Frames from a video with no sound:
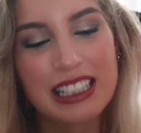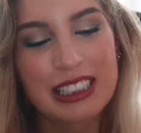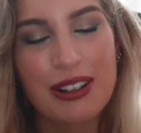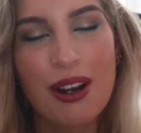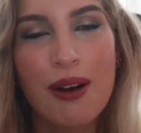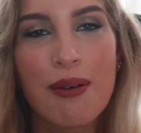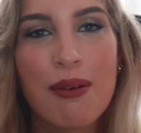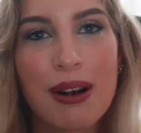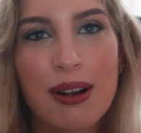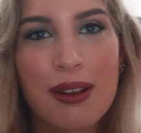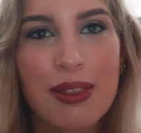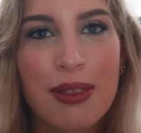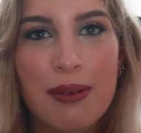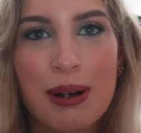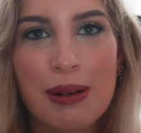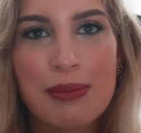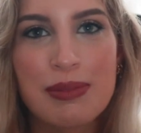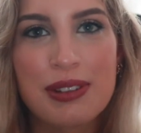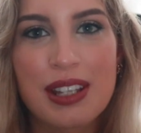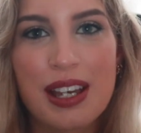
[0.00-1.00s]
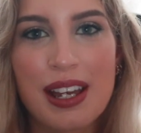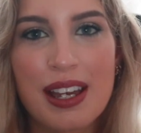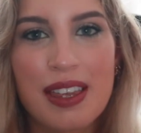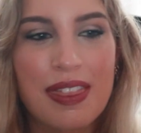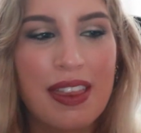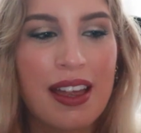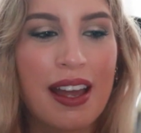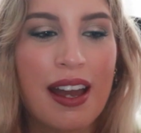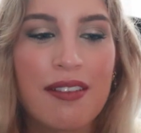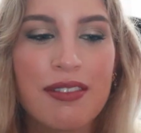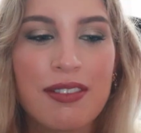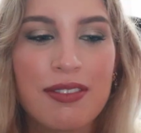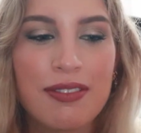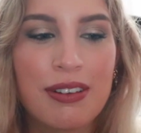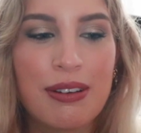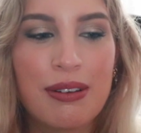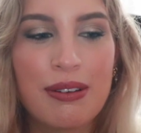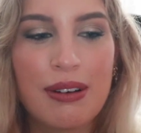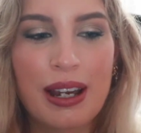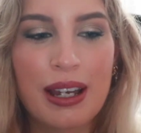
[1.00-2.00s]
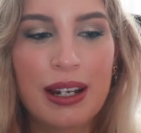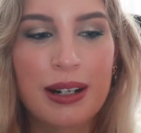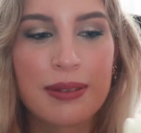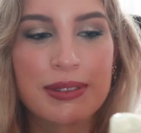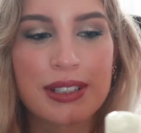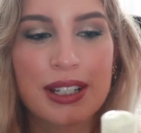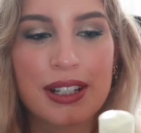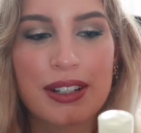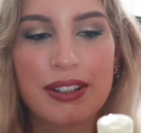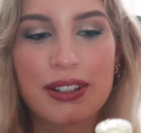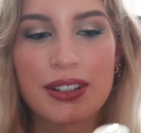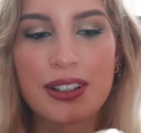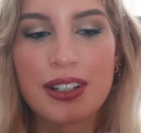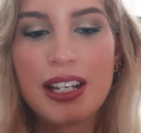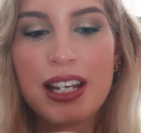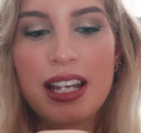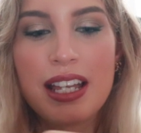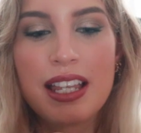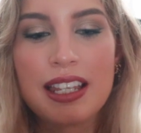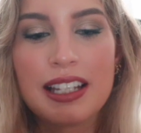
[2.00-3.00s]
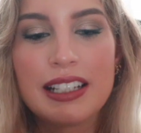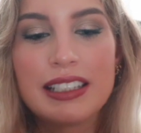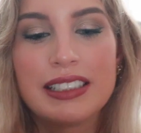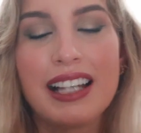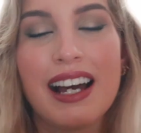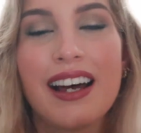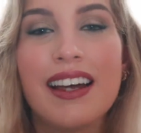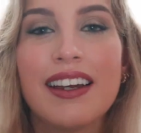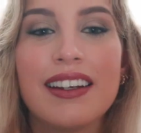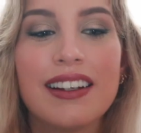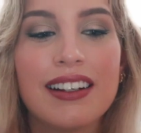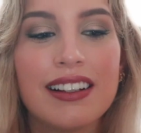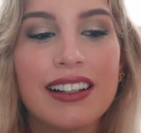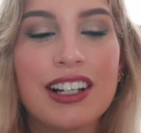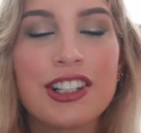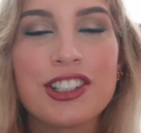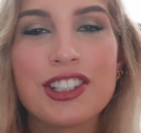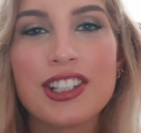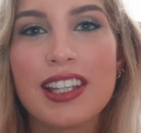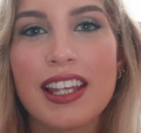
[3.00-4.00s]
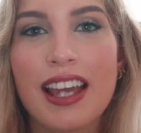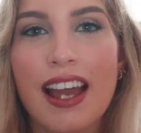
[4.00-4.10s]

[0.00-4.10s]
So I went on the website. They have a few items under the Italian collection.